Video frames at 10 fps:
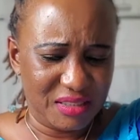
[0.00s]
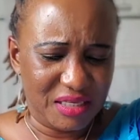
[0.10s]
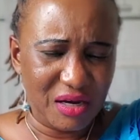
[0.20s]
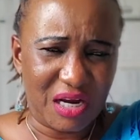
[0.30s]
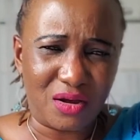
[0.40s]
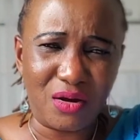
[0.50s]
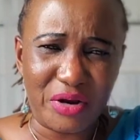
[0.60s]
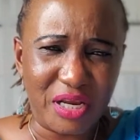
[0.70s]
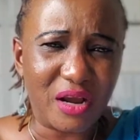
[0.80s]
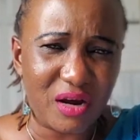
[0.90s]
They had
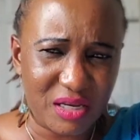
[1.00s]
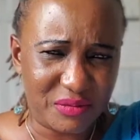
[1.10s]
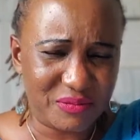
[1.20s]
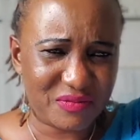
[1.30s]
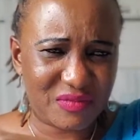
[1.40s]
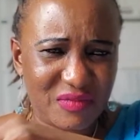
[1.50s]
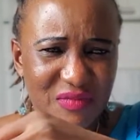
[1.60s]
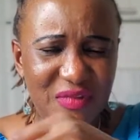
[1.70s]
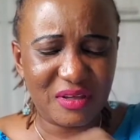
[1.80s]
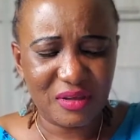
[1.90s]
already cut it.
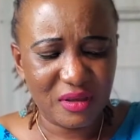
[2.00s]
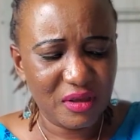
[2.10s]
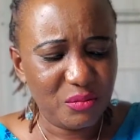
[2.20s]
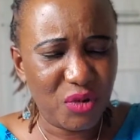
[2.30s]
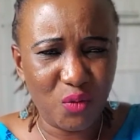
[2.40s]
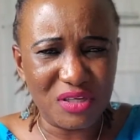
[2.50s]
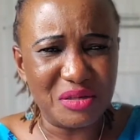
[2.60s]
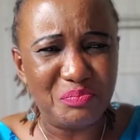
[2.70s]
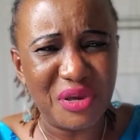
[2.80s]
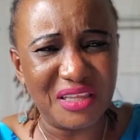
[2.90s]
Where was
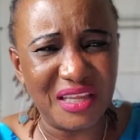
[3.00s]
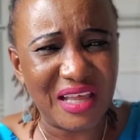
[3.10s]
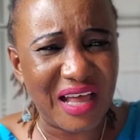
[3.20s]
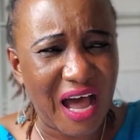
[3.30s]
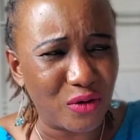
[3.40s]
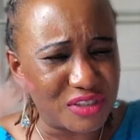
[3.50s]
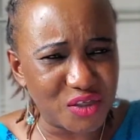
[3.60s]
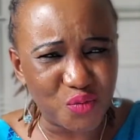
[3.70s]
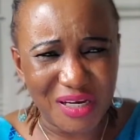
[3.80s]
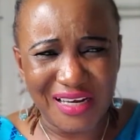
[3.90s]
in pain,
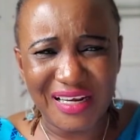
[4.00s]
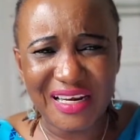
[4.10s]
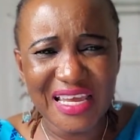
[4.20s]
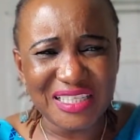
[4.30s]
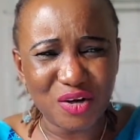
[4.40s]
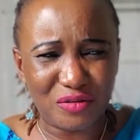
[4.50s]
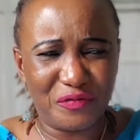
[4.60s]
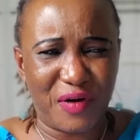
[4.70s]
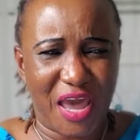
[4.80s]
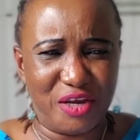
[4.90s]
houses were lit on
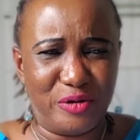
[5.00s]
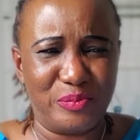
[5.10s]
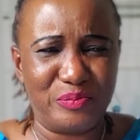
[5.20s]
fire.